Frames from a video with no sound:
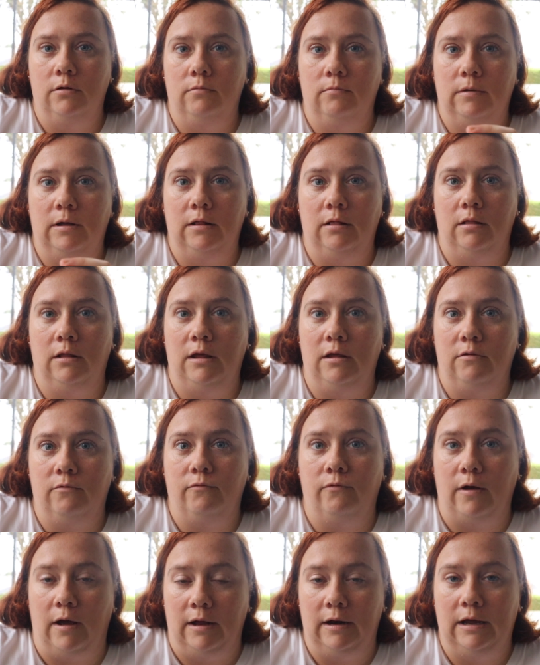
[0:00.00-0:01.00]
at least
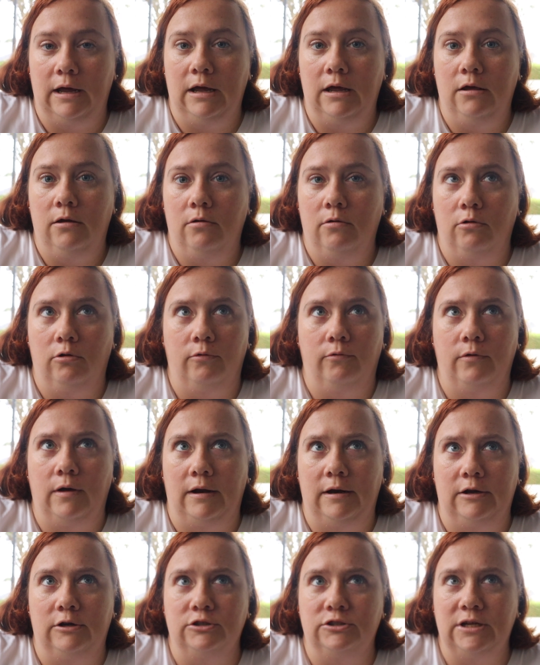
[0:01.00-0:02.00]
Friday or
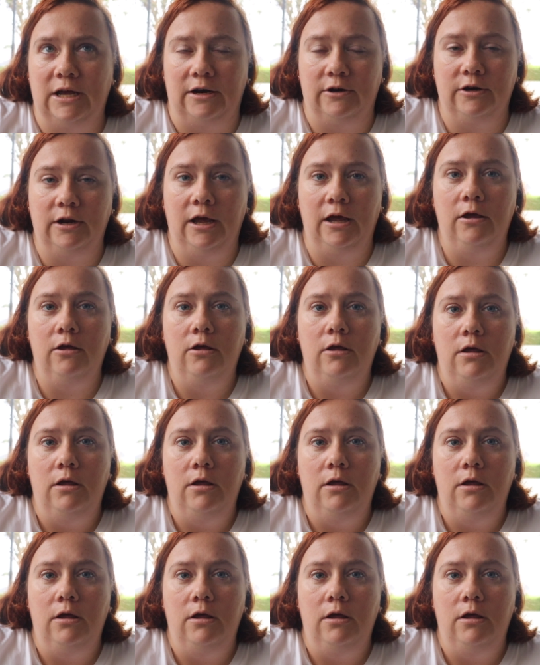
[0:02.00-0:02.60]
Saturday.